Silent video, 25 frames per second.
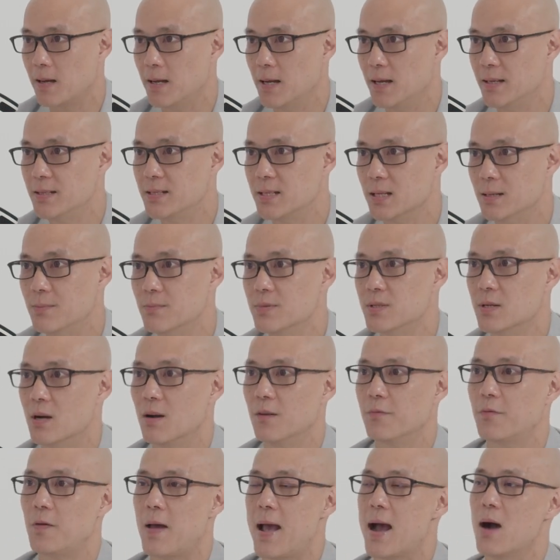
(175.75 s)
in terms
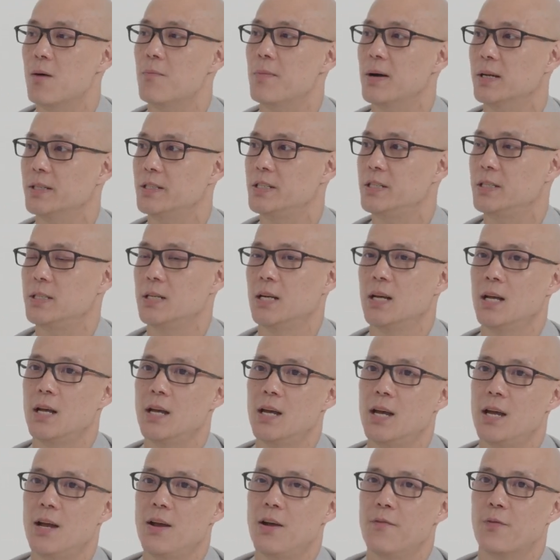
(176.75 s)
of how much,
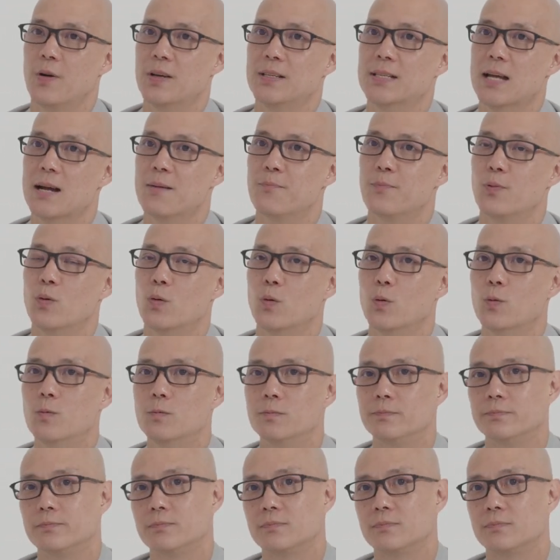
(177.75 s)
for example,